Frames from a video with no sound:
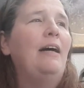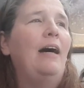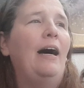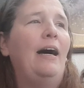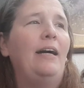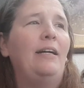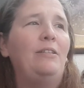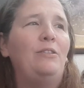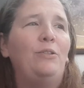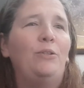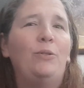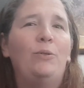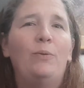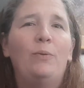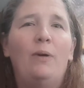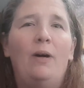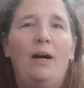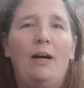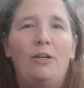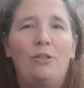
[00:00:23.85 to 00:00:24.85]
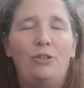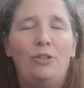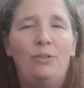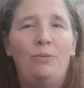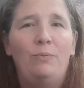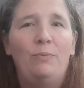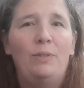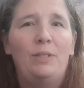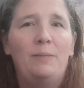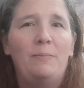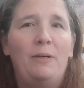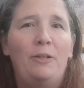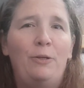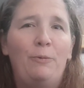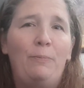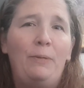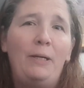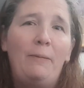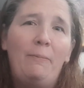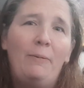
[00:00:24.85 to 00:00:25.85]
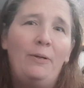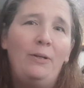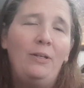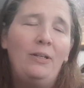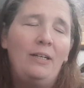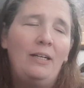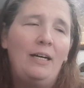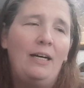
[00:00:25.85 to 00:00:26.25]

I do auction with some other people.